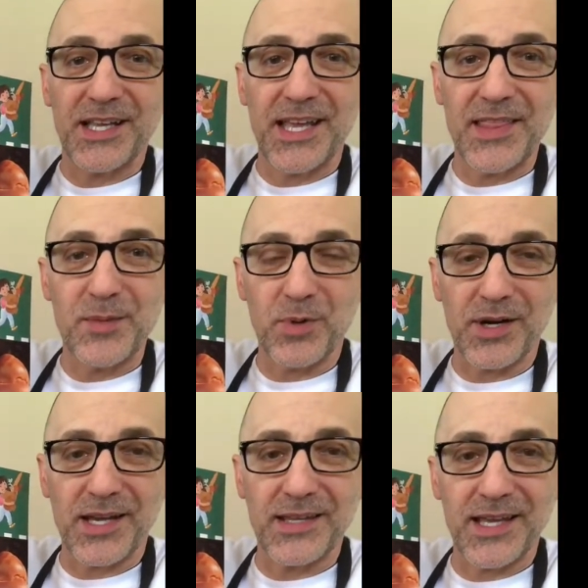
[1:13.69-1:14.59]
in the
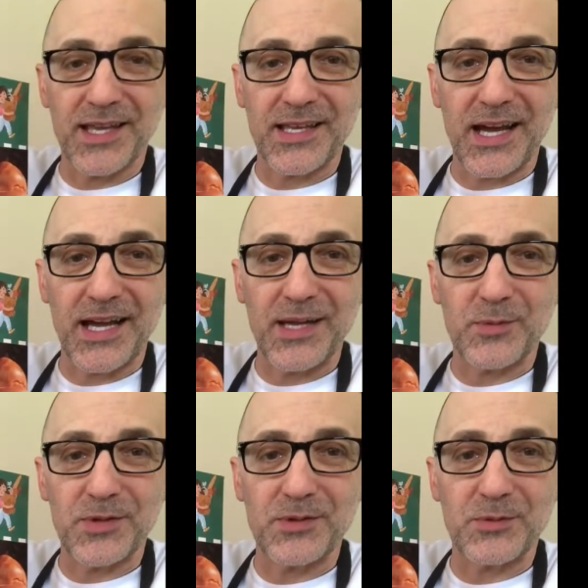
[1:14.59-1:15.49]
book, and then I
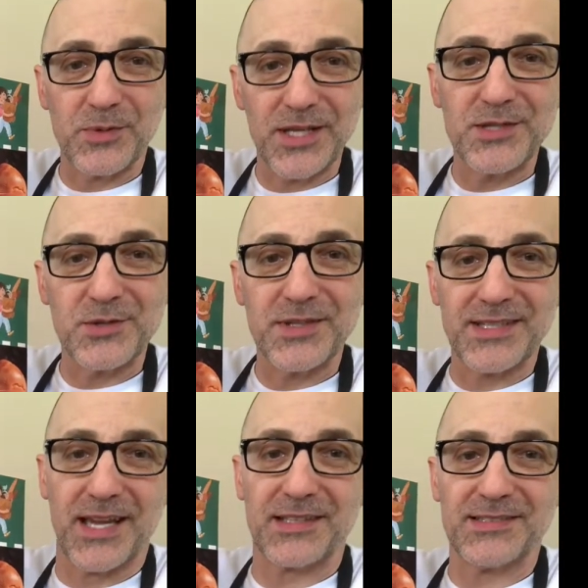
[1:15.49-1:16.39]
will read you the
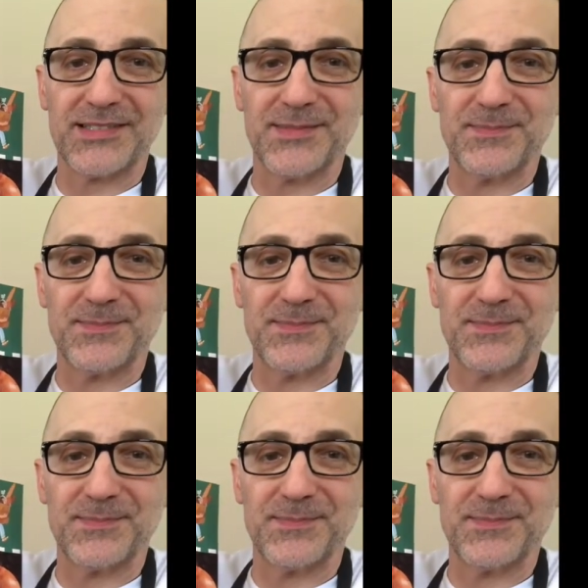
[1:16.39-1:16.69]
text.